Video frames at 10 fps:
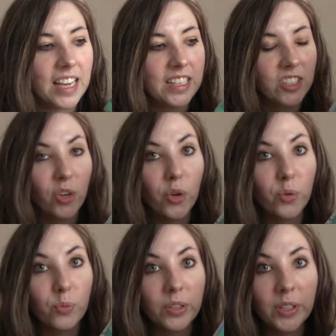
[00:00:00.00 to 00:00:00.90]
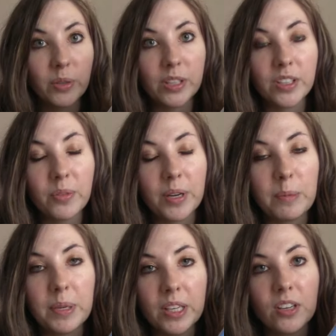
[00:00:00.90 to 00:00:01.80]
It sold really quickly when
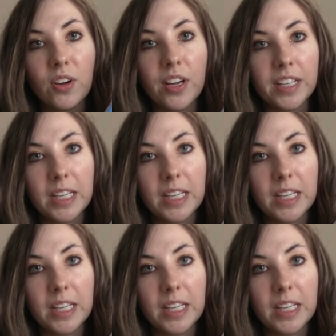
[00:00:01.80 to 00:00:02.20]
I put it on